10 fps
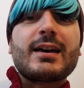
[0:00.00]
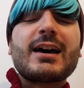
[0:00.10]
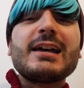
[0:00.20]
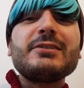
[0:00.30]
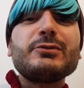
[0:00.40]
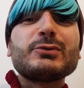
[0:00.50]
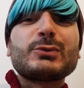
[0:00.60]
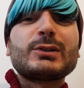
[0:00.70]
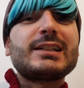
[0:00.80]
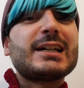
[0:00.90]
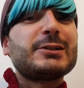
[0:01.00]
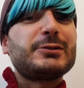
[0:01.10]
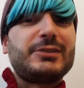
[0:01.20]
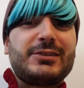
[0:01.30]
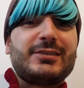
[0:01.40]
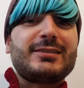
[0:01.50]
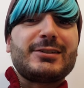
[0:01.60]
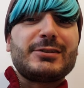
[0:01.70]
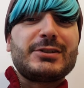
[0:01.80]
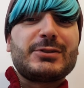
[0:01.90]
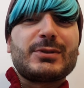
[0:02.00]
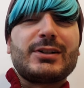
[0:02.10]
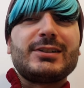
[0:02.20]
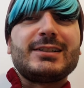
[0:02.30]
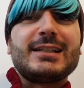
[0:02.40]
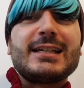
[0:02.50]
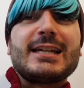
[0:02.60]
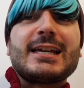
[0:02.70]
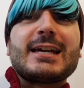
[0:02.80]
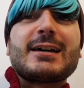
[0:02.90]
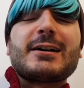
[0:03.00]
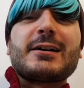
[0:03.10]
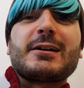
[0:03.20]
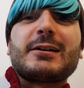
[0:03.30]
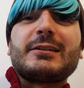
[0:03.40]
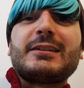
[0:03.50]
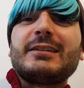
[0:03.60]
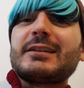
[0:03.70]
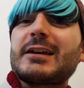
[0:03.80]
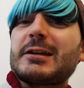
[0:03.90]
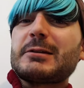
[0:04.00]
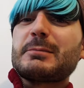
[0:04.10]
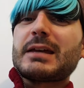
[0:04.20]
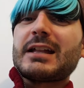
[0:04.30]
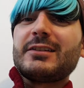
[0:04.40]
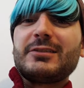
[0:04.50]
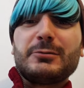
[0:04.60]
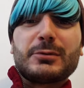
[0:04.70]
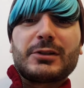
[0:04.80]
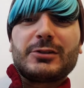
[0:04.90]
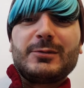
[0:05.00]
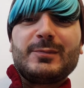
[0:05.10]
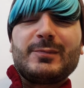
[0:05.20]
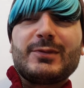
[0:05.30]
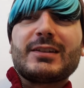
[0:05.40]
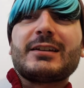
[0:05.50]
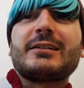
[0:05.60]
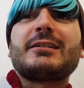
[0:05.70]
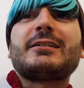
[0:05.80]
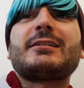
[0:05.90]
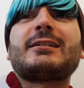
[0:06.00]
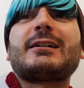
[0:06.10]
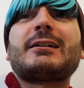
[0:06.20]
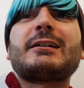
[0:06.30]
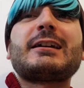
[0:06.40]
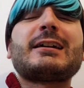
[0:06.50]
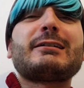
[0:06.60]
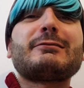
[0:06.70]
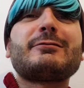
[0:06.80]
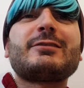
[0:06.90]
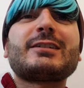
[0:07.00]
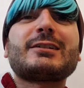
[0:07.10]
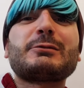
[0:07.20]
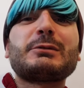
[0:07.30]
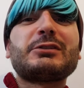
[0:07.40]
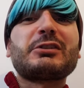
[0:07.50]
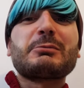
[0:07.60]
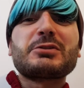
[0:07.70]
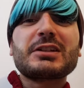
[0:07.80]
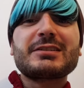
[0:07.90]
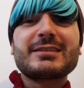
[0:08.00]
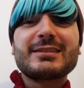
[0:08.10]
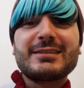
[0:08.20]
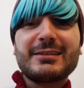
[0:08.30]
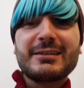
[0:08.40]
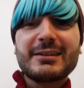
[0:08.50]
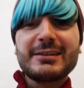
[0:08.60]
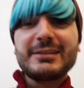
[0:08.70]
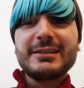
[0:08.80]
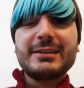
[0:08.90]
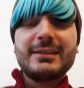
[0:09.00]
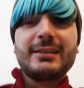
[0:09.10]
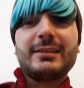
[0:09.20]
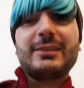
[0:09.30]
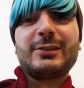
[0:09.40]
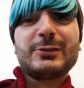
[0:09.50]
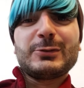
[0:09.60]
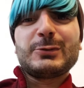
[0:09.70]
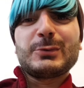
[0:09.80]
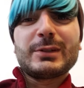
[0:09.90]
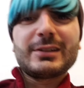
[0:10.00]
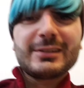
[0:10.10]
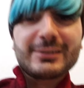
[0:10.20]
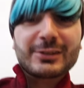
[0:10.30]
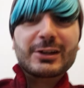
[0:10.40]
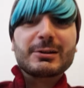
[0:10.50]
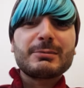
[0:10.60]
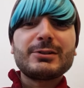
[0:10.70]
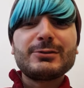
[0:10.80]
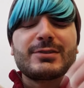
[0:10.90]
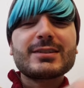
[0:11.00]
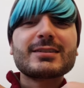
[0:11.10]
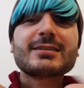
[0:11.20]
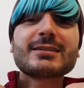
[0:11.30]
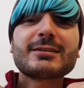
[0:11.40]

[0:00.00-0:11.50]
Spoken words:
Hi everyone, how are you all? I am Alzy Runner. I have a weird subject today to talk about.